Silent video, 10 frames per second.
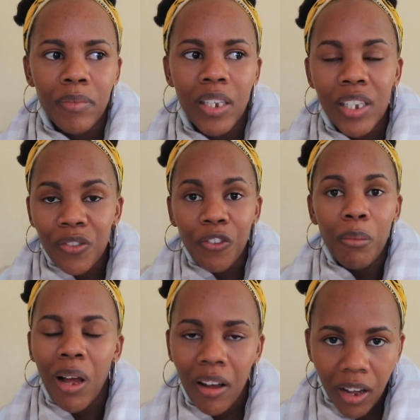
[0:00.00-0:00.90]
is
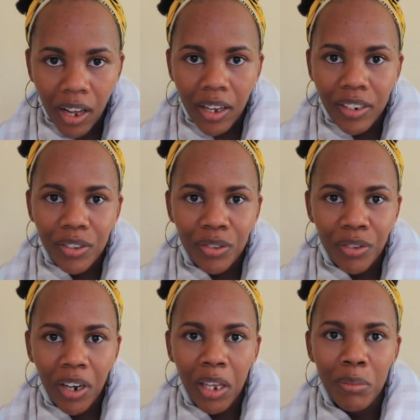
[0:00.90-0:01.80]
from our heart. You
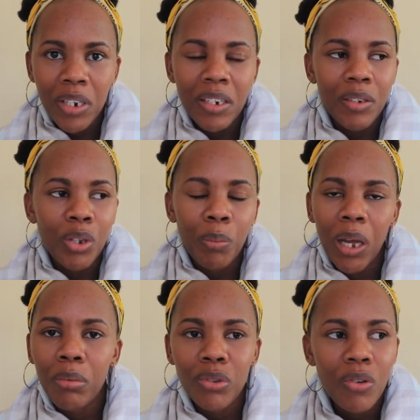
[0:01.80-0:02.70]
know what I mean? The
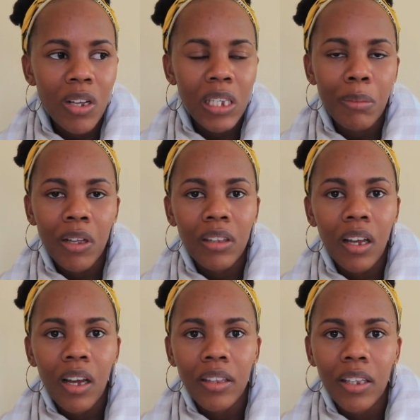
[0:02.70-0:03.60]
Bible talks about the
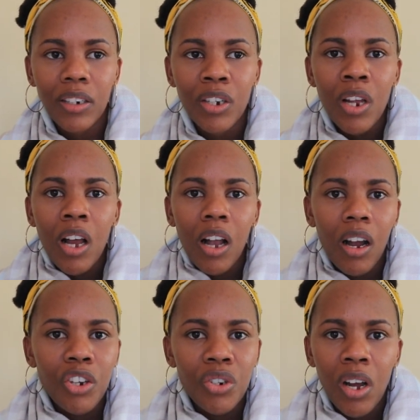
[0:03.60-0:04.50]
heart, that
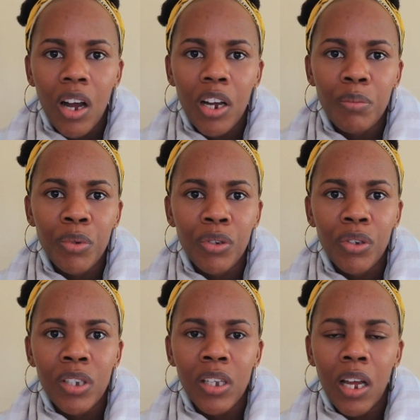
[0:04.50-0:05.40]
guard your heart
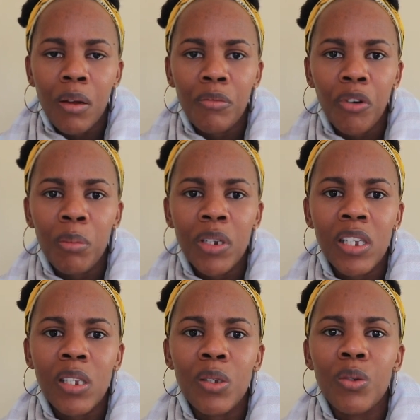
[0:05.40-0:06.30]
because from it
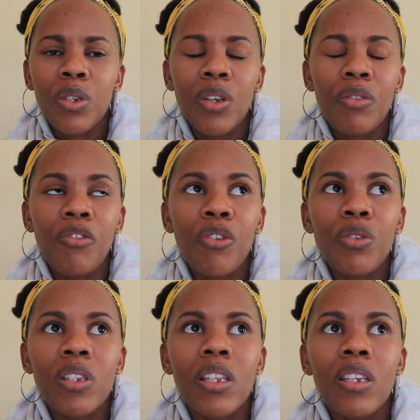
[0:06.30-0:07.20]

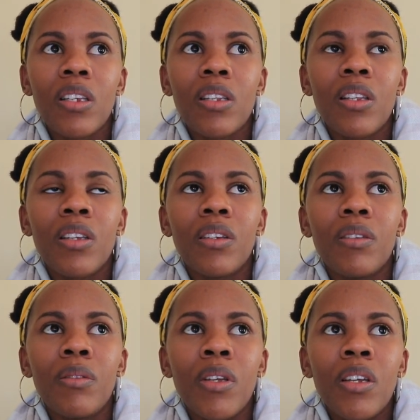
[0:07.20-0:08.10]
flows
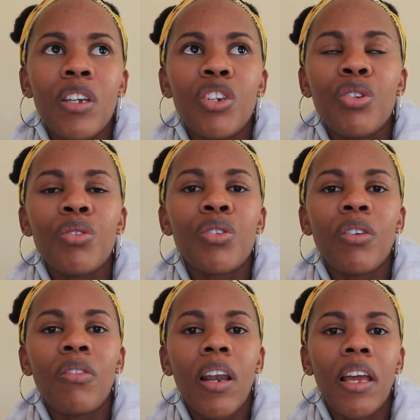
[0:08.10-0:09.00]
the issues
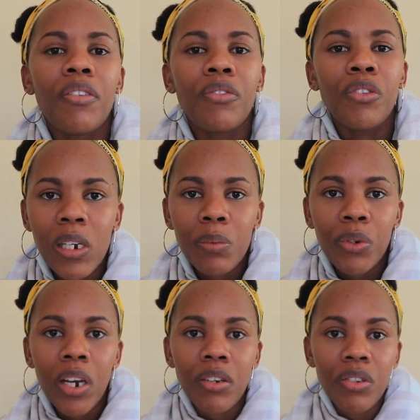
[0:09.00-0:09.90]
of life. The Holy
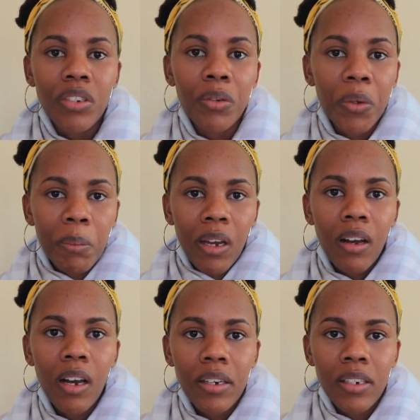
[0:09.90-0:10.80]
Spirit had to deal with my
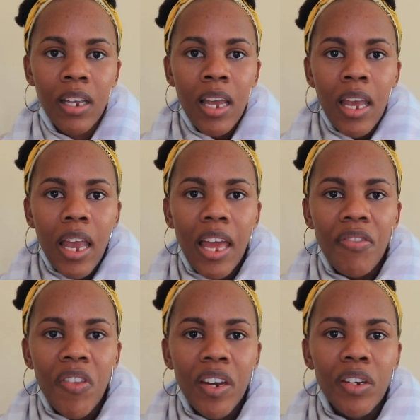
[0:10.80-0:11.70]
heart,
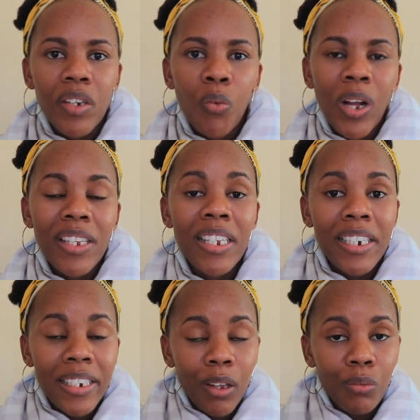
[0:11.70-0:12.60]
and that once
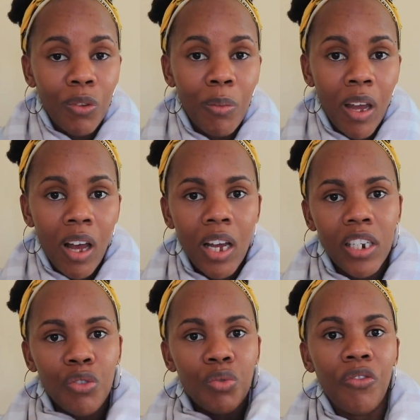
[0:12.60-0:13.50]
he dealt with my
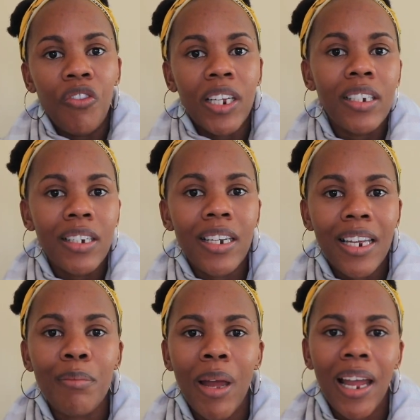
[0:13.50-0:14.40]
heart, it reflected
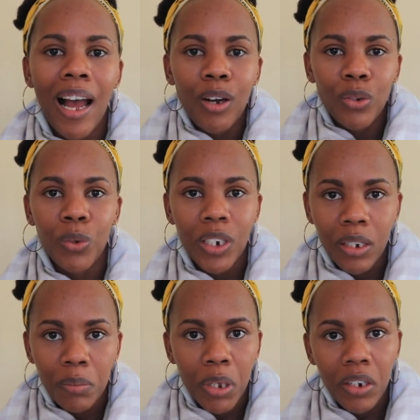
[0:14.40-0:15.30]
in my
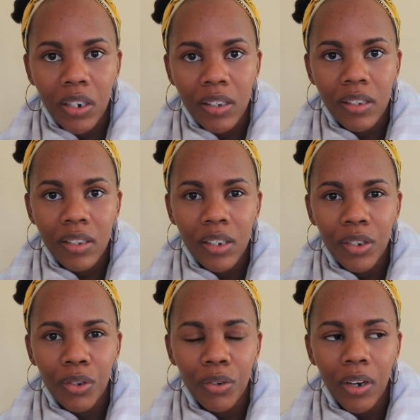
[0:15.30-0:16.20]
outward appearance.
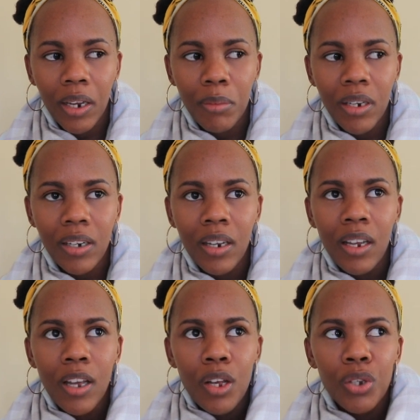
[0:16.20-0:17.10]
You know what I mean?
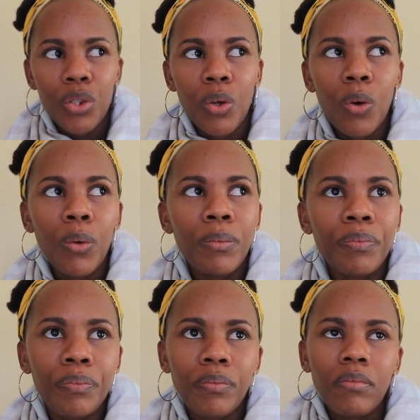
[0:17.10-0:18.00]
So
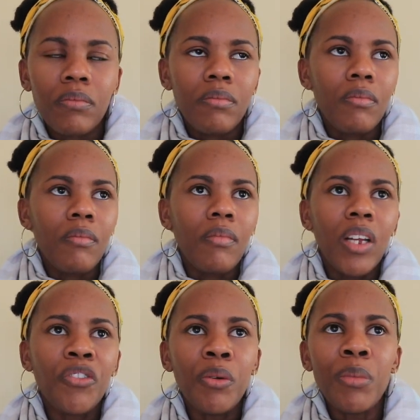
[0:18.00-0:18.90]

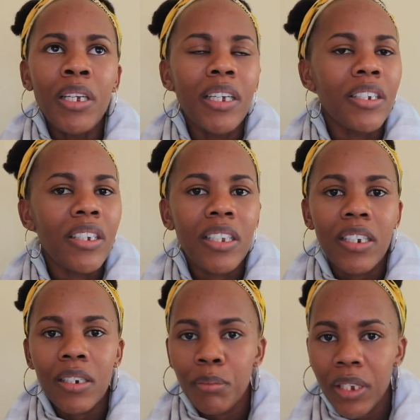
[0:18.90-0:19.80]
for me, it
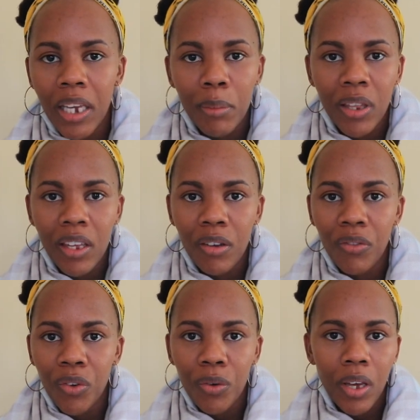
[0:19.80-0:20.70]
just became a thing
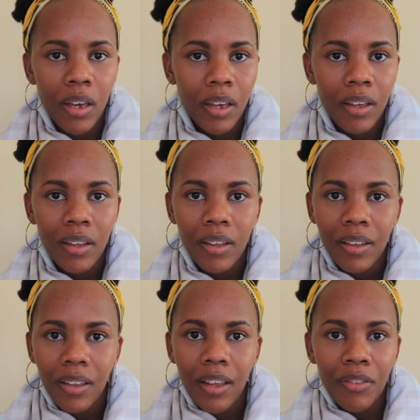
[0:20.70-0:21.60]
of, okay,
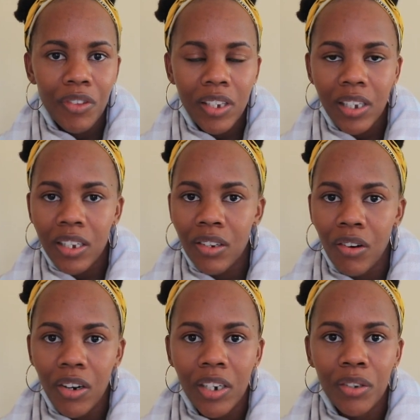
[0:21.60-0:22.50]
if this doesn't
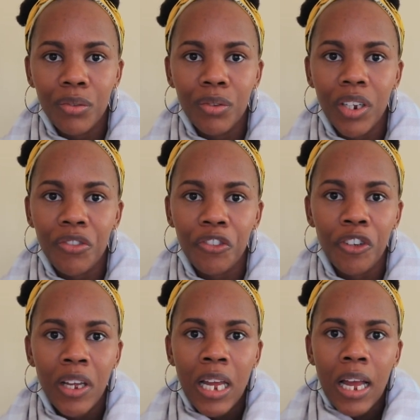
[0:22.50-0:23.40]
honor you, if
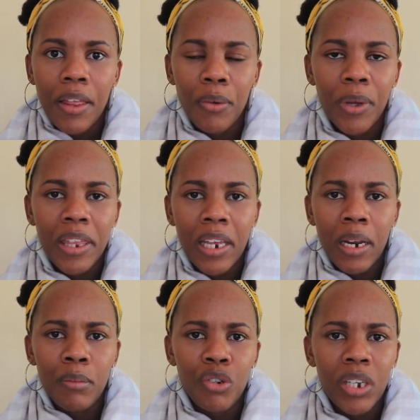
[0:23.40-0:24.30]
the way that
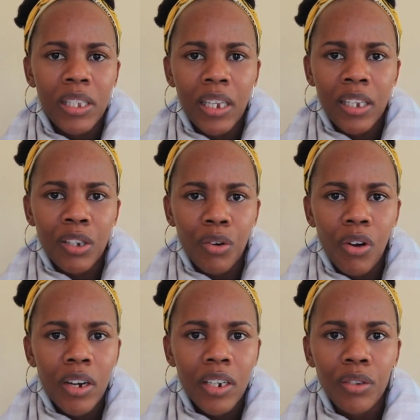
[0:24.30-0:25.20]
I'm dressed doesn't
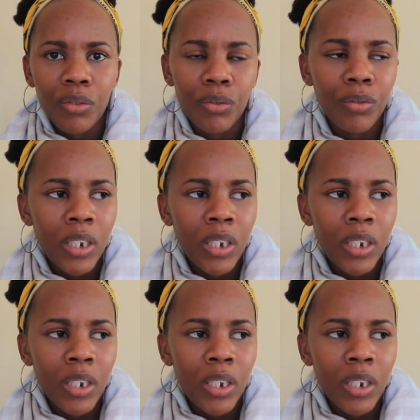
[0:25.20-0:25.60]
honor you,